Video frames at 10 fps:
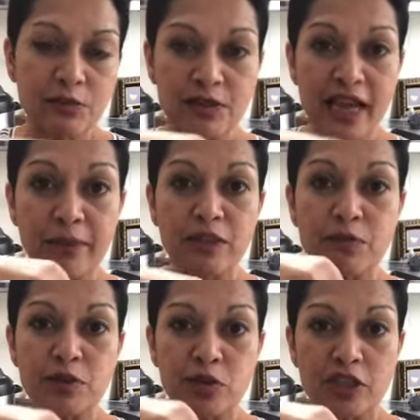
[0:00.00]

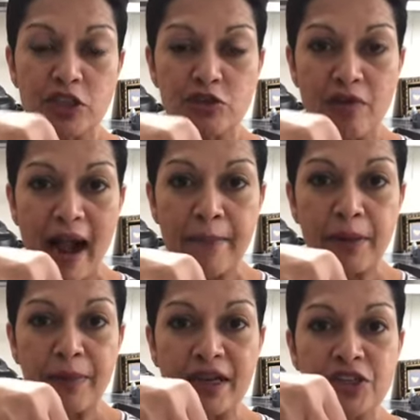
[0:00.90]
tablespoon, so I just grab a
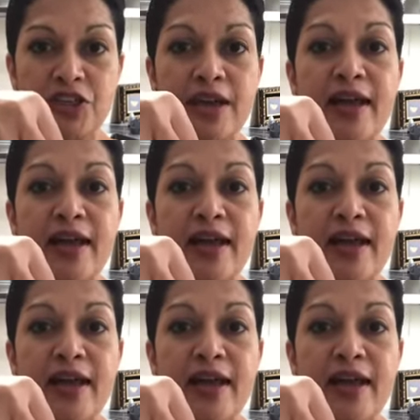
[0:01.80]
bunch,